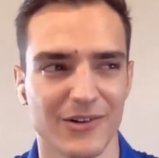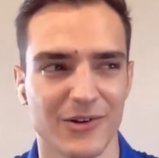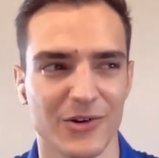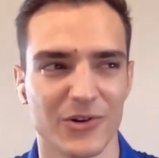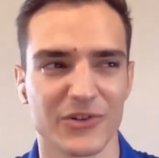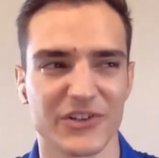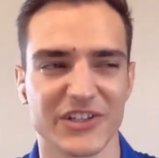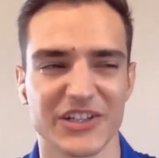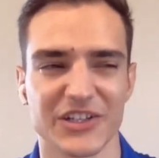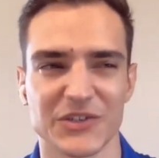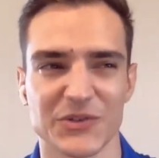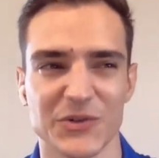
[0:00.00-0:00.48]

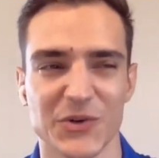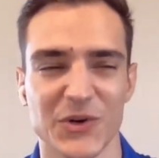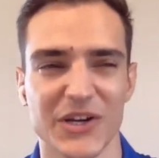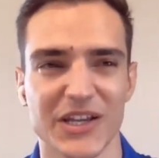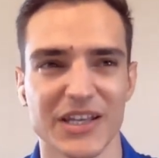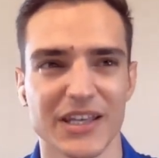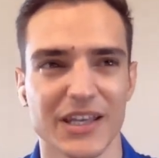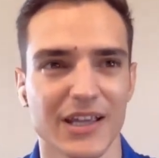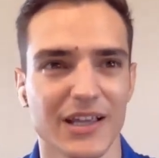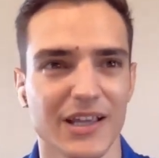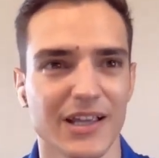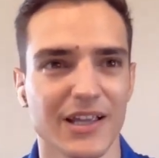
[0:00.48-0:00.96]
or
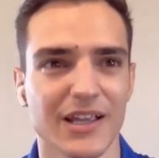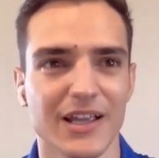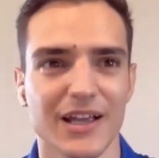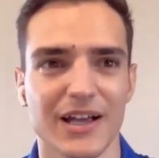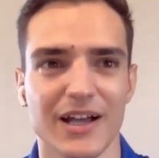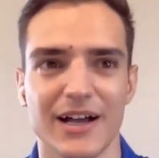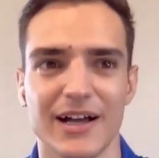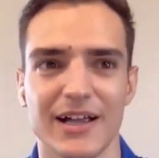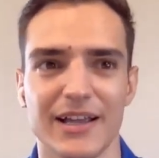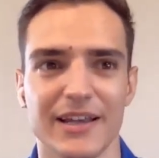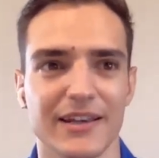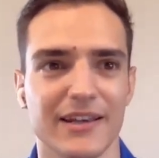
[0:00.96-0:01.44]
Detroit,
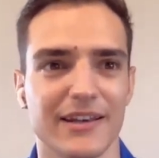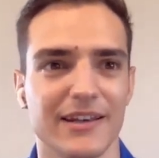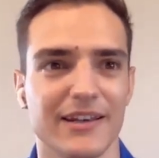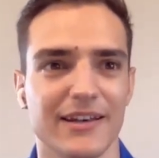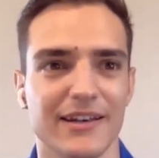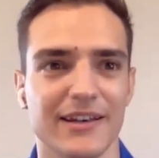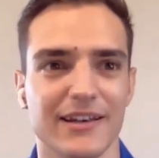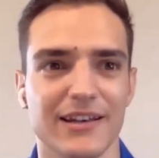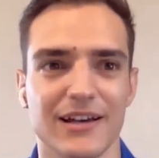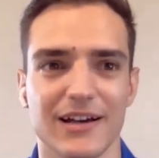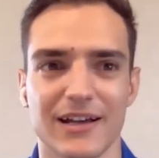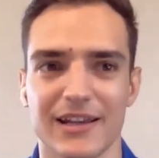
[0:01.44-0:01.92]

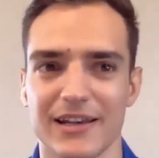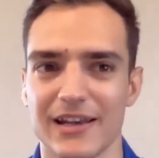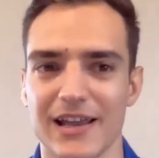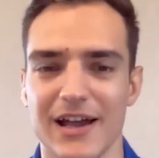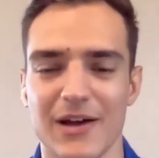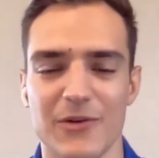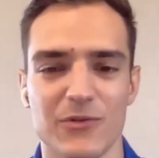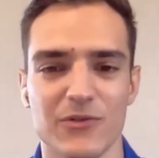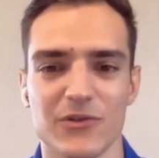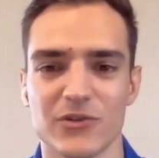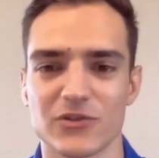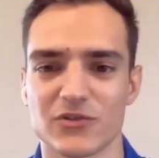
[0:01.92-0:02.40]
and
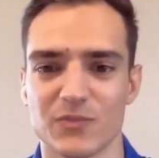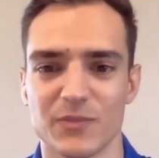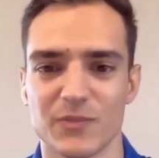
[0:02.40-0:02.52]
I was